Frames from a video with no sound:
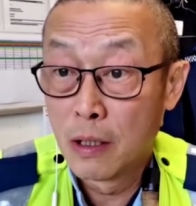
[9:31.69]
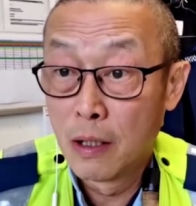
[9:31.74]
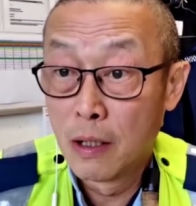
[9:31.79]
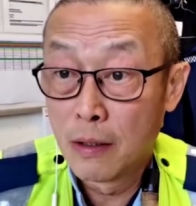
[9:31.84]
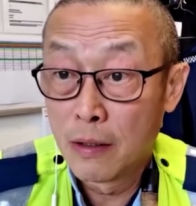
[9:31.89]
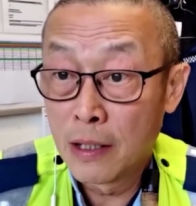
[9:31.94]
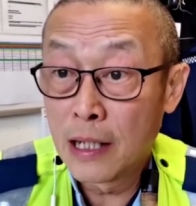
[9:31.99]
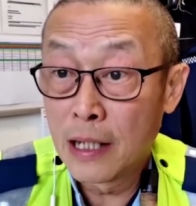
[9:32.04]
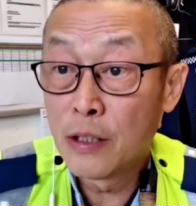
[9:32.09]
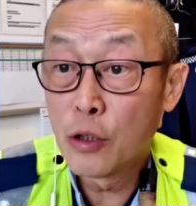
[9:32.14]

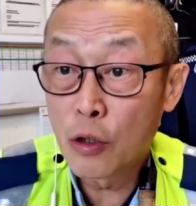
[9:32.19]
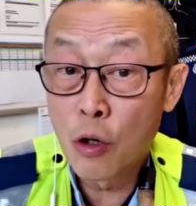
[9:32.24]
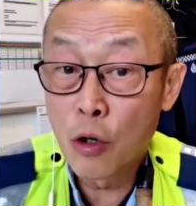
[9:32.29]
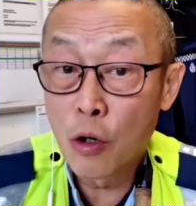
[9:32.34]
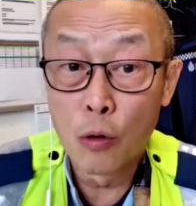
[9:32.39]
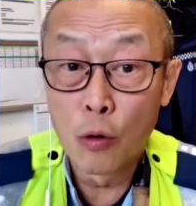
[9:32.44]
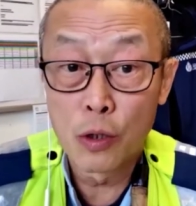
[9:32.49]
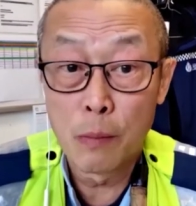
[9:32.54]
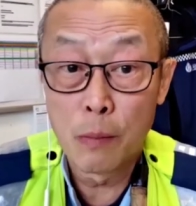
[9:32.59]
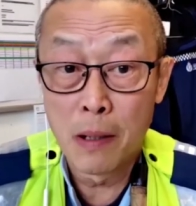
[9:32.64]
Then you
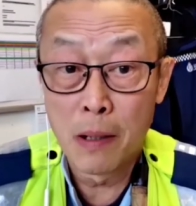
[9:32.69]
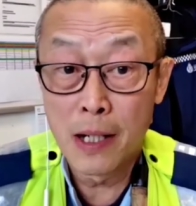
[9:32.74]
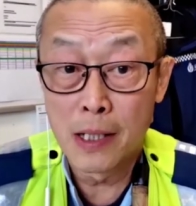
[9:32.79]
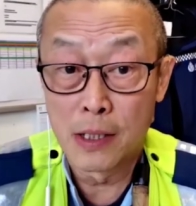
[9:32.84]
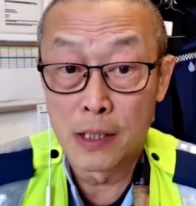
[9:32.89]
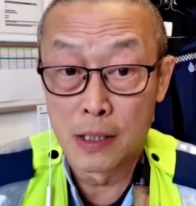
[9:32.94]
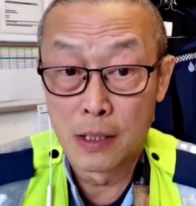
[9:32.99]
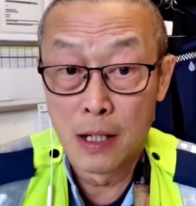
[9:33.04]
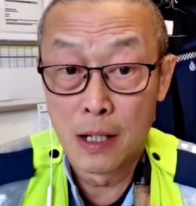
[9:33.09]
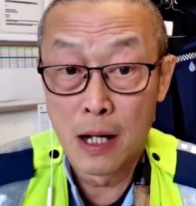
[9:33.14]
call the
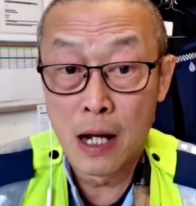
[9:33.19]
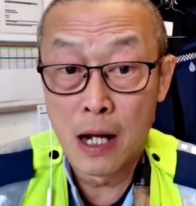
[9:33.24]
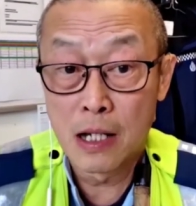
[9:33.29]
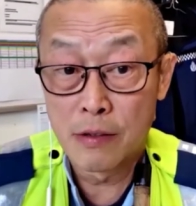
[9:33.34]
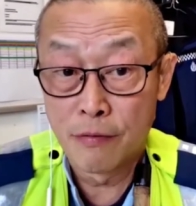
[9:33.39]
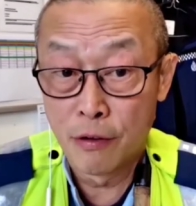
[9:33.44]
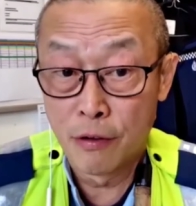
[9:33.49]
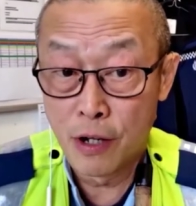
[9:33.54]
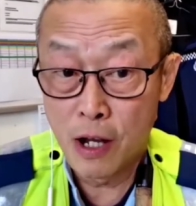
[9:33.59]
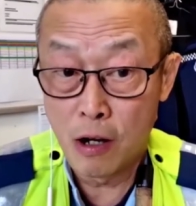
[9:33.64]
police, ask
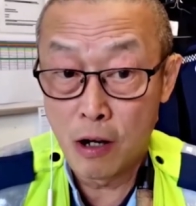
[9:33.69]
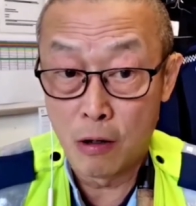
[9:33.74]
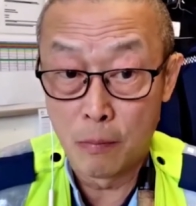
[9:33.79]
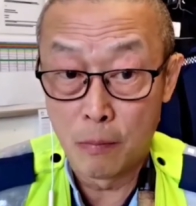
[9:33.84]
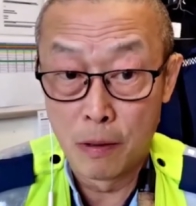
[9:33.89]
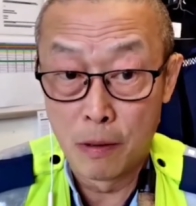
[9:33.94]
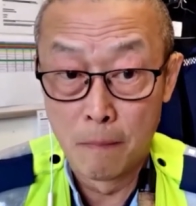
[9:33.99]
for help.